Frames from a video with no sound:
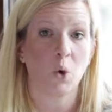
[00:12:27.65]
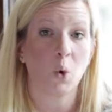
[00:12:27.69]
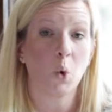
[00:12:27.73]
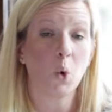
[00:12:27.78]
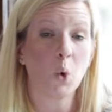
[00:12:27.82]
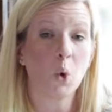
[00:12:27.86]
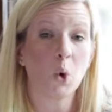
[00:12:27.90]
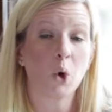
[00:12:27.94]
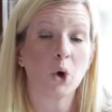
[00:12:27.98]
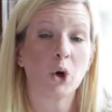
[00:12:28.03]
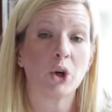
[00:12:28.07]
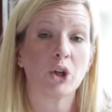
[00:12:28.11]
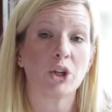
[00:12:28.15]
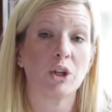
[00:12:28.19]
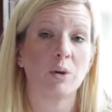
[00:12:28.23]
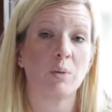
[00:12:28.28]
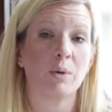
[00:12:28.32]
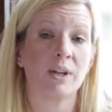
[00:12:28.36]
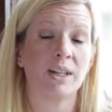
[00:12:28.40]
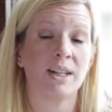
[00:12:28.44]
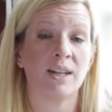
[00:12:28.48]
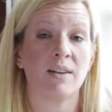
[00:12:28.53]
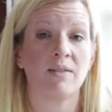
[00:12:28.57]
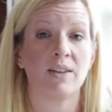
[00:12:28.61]
or you
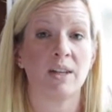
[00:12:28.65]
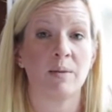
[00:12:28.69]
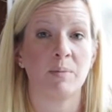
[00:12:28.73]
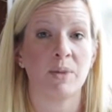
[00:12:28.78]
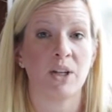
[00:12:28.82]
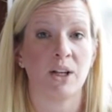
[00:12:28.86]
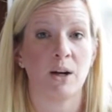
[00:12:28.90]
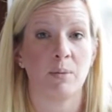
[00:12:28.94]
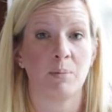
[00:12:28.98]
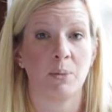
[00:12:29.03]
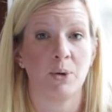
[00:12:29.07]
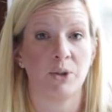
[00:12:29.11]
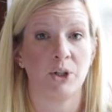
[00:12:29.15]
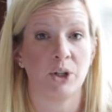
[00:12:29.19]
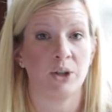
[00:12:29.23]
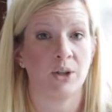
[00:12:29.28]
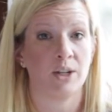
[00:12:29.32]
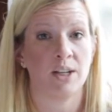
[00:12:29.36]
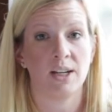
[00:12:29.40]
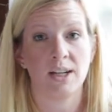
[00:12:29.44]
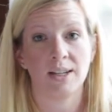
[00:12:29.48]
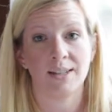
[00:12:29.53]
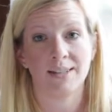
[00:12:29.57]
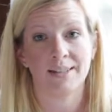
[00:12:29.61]
want to give them the
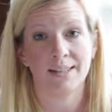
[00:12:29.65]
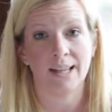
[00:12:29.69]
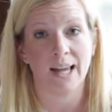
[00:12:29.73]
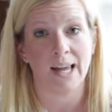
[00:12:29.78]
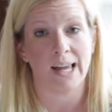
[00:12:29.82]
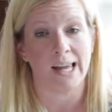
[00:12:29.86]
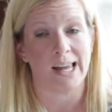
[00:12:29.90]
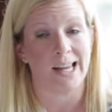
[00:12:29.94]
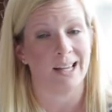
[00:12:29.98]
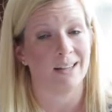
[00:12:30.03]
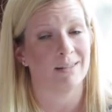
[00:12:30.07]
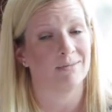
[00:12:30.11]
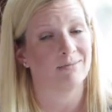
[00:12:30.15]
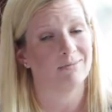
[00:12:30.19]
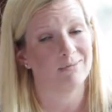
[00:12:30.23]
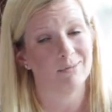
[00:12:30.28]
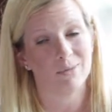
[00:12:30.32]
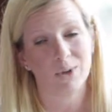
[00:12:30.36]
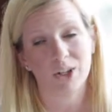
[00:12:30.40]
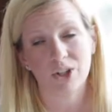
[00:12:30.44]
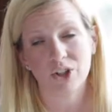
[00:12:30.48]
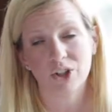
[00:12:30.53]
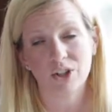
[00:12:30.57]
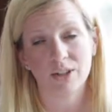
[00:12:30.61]
opportunity to say,
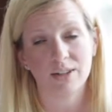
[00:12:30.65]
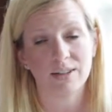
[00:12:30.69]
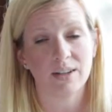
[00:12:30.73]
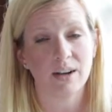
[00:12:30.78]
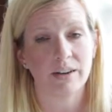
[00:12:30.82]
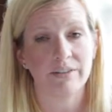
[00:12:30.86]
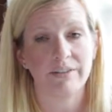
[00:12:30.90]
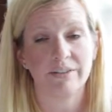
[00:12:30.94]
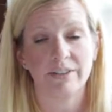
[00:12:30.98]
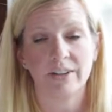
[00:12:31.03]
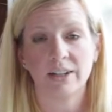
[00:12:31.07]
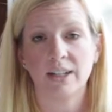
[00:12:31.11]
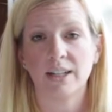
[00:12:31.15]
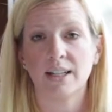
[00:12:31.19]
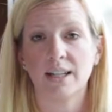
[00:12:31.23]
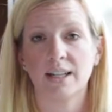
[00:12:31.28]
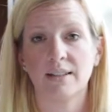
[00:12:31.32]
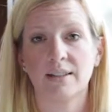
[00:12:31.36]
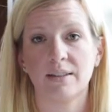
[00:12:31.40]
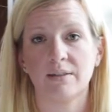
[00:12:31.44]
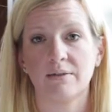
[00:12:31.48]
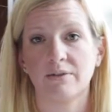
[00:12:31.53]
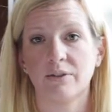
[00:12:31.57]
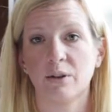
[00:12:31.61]
what she's offering
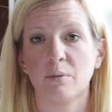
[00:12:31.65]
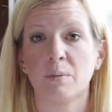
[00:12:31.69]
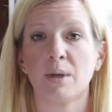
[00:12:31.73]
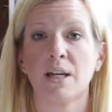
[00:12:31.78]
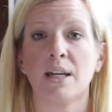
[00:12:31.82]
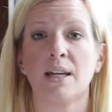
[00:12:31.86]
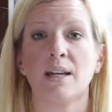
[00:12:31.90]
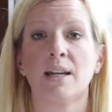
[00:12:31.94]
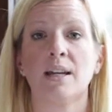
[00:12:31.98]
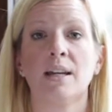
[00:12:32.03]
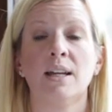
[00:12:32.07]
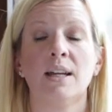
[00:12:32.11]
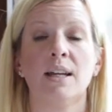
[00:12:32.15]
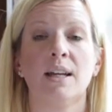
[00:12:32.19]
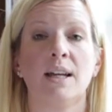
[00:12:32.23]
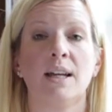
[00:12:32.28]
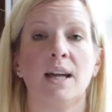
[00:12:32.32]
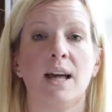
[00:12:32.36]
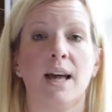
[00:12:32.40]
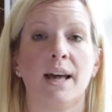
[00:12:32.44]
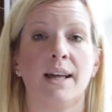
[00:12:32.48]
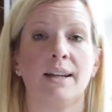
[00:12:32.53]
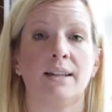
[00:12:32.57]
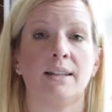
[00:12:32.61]
isn't for me,
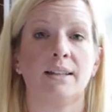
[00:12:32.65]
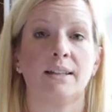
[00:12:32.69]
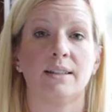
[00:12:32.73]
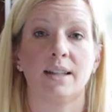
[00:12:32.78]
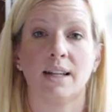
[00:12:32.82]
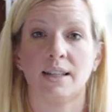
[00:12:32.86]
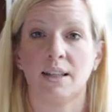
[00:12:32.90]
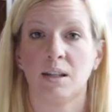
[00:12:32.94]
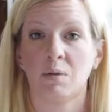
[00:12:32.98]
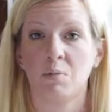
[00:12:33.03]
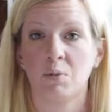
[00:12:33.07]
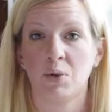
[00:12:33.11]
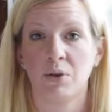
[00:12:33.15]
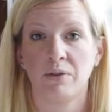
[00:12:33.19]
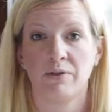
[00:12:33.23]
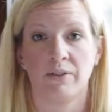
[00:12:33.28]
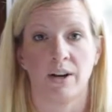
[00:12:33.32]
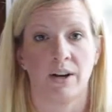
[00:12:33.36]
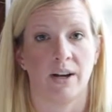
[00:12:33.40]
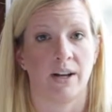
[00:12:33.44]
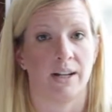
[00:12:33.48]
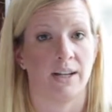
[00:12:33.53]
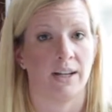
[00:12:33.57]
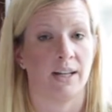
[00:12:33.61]
and let them move
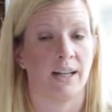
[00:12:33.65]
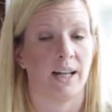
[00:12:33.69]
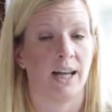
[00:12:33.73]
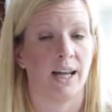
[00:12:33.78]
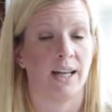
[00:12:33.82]
on.